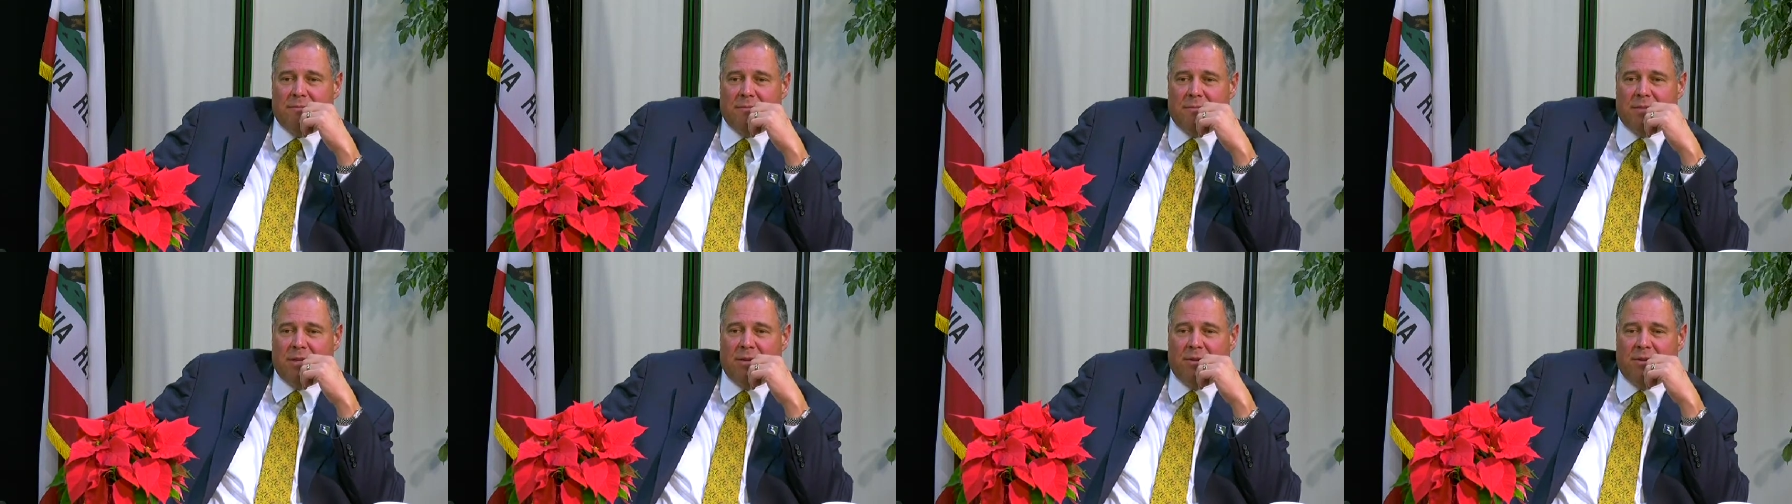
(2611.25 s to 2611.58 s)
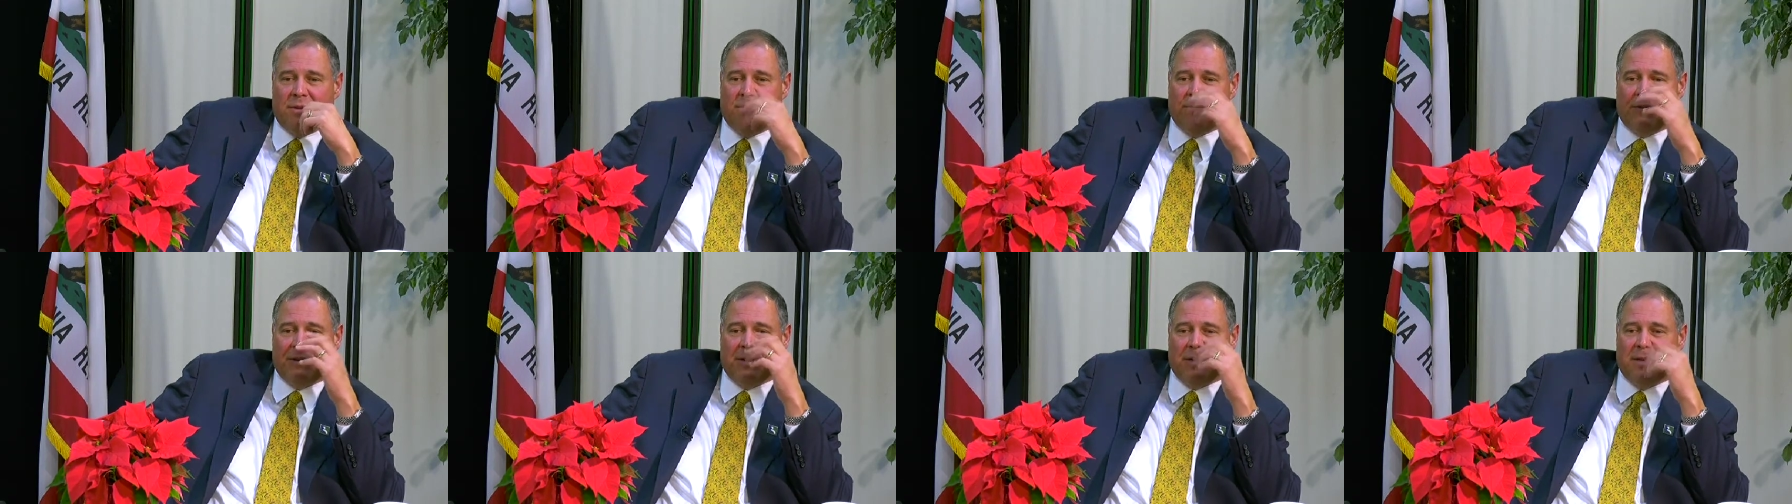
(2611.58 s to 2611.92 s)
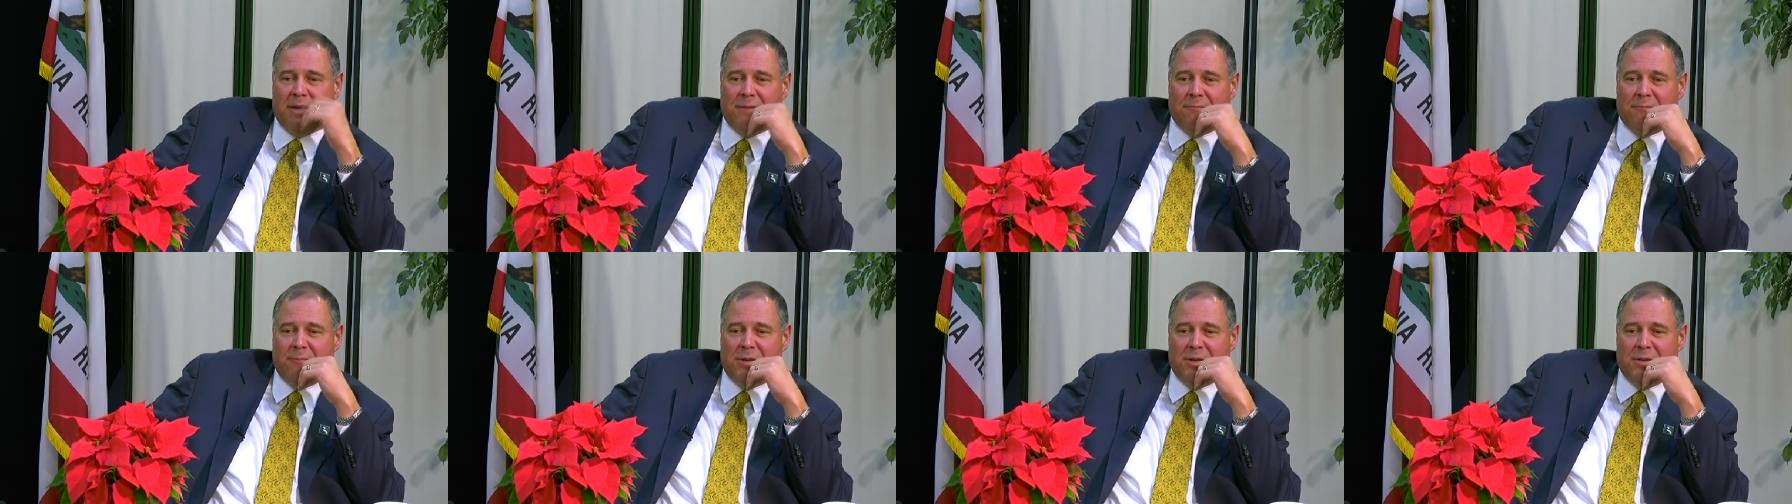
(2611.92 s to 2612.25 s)
You know, even
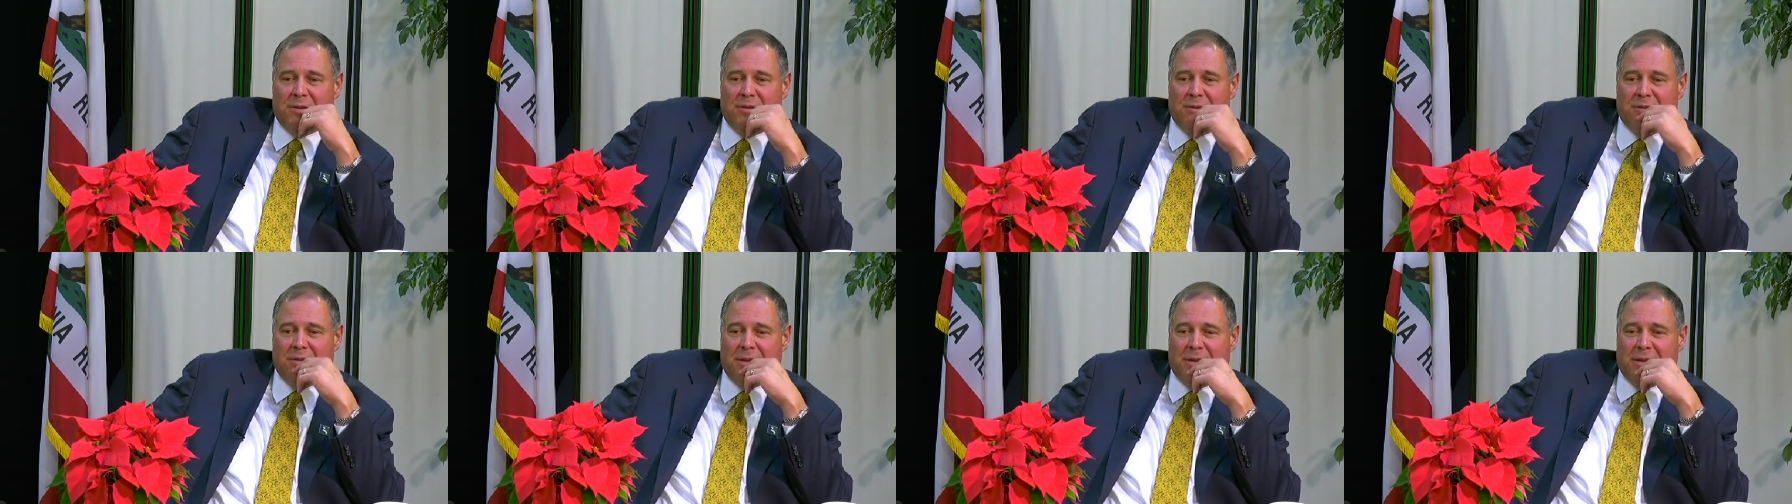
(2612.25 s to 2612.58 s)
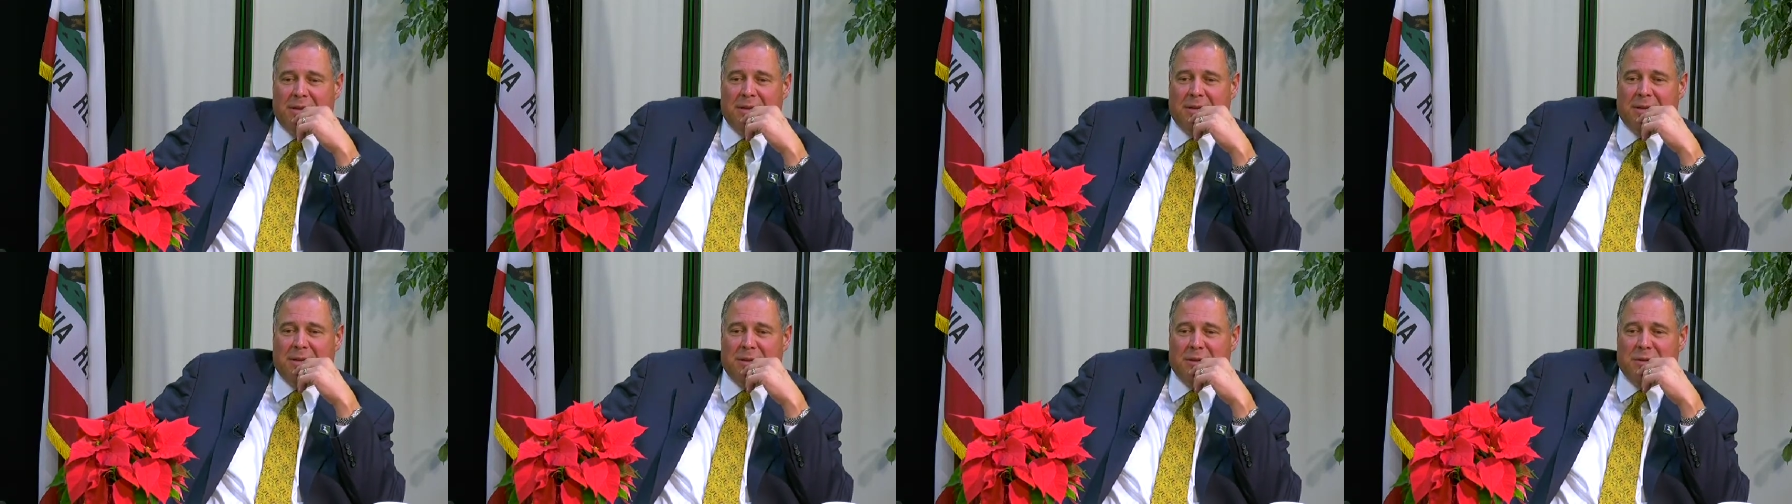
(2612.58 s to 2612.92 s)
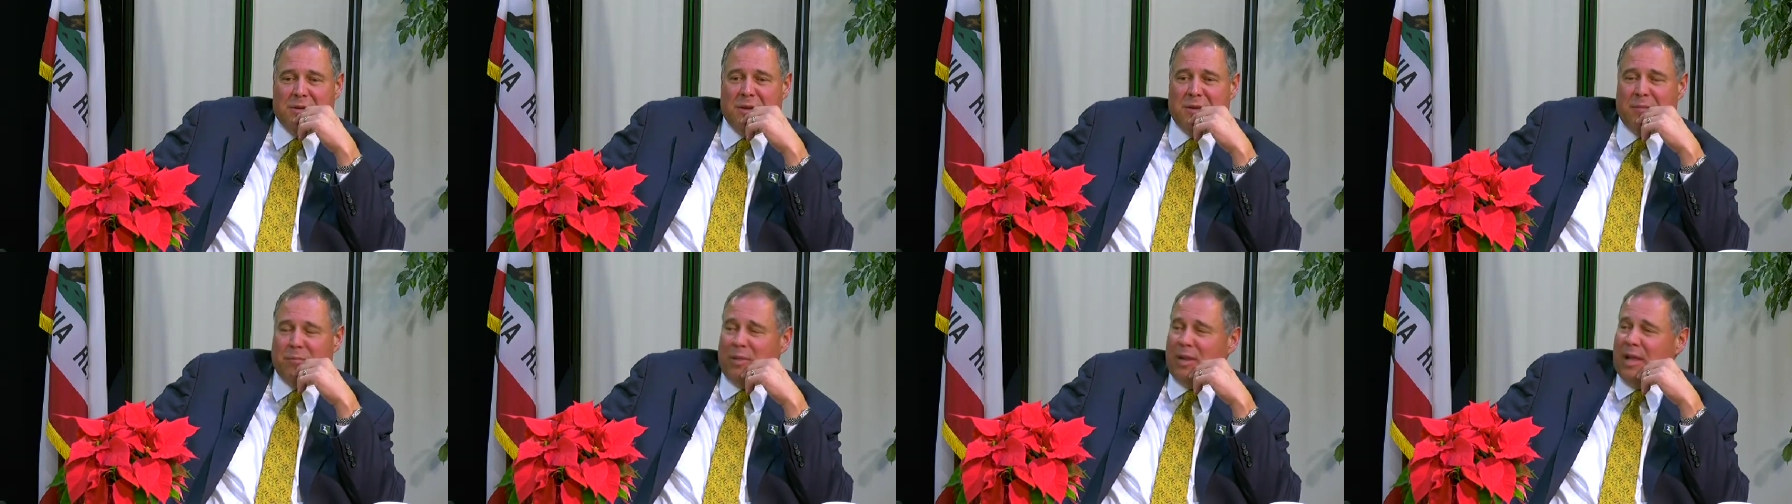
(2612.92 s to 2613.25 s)
and when you
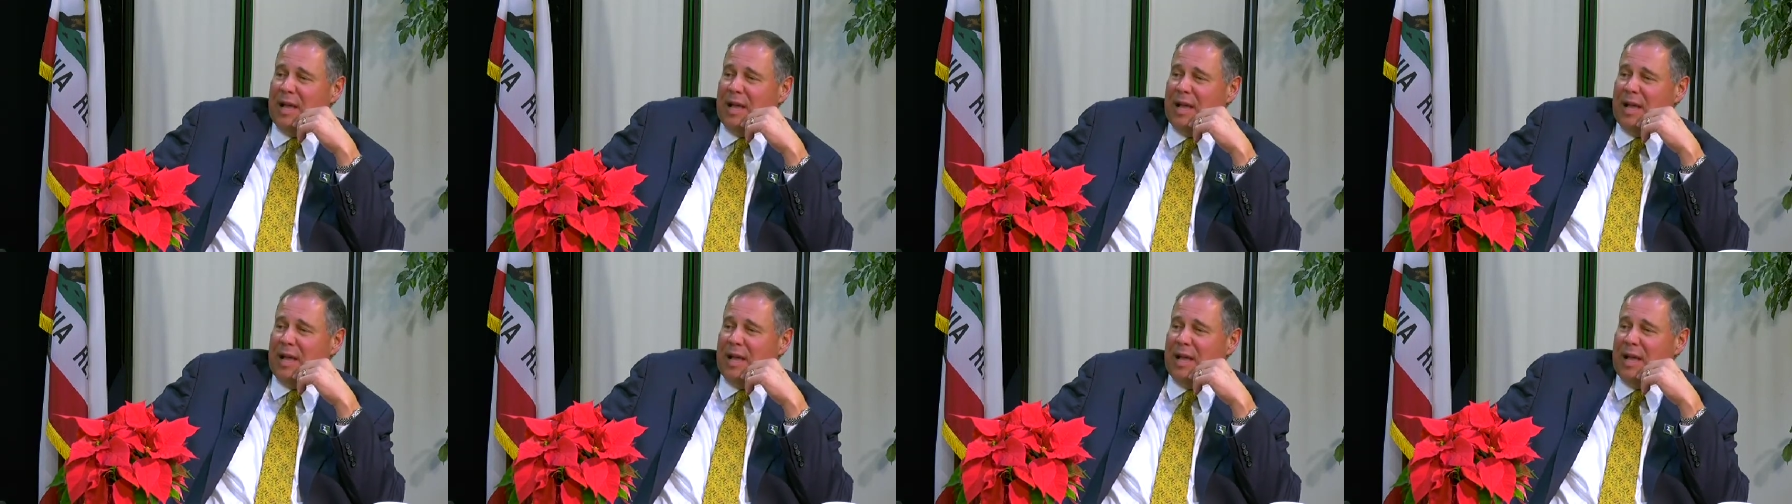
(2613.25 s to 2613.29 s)
you get